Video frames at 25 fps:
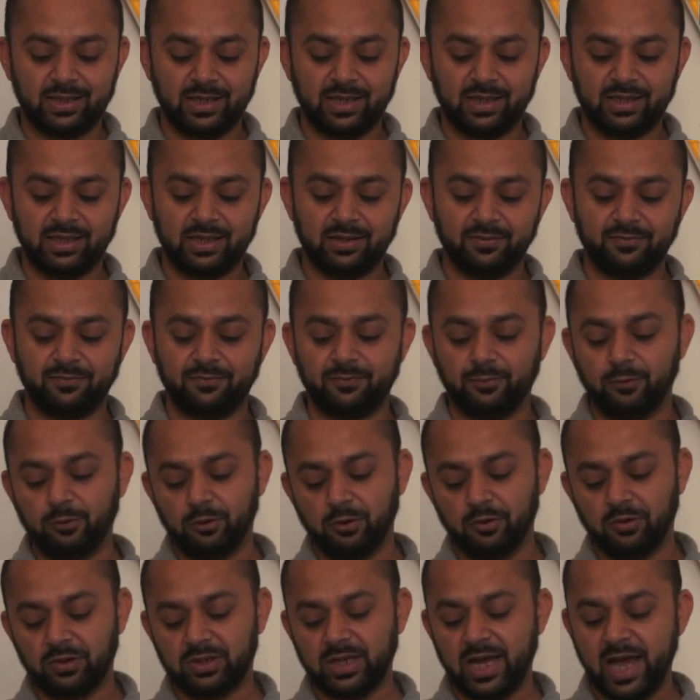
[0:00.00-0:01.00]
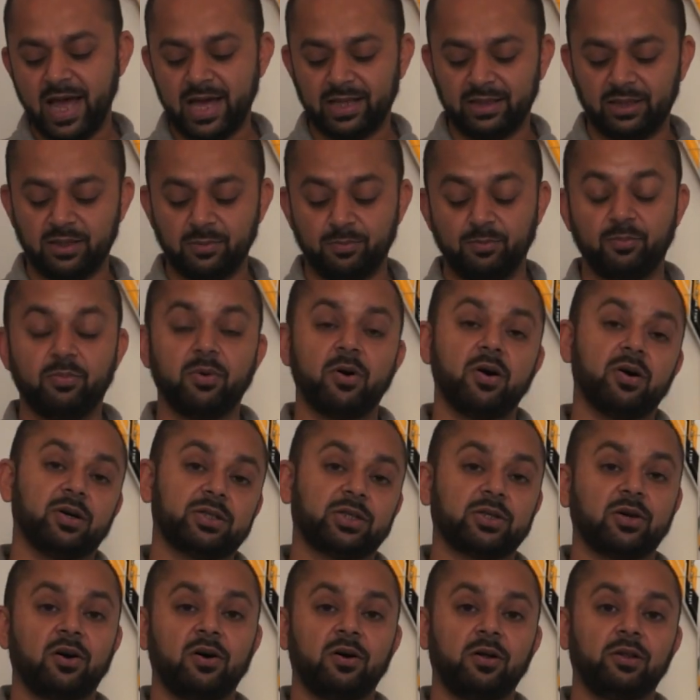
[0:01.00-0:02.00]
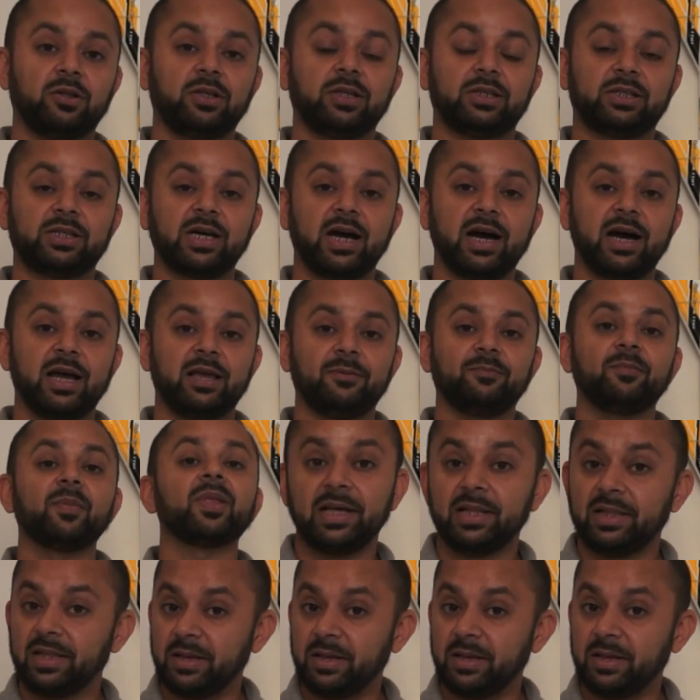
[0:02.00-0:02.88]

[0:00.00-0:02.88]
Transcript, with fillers: enough look at the box all the time